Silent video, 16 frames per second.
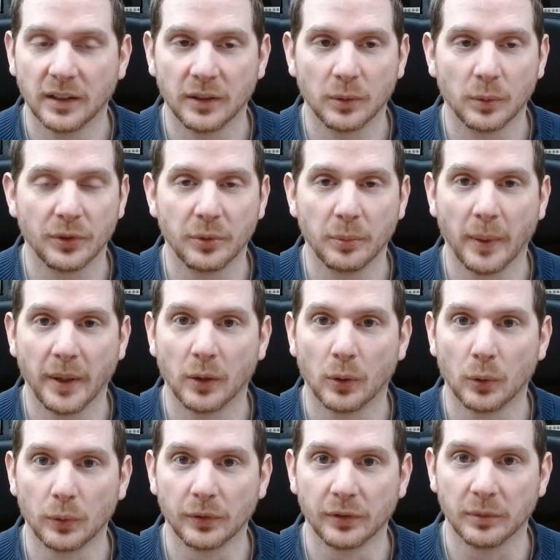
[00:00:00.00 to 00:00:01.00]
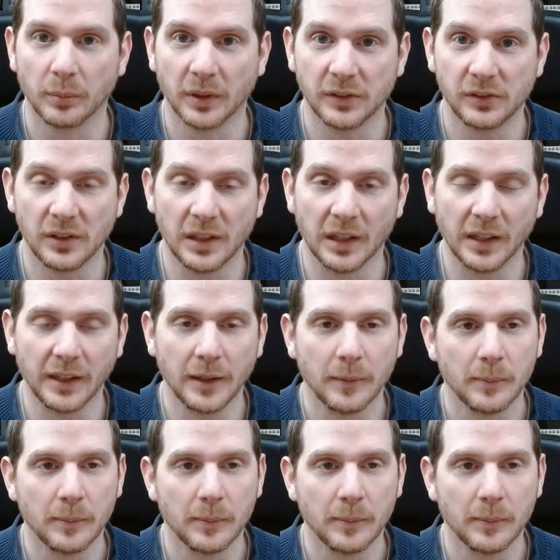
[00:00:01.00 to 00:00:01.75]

I don't want to make holes in my ceiling.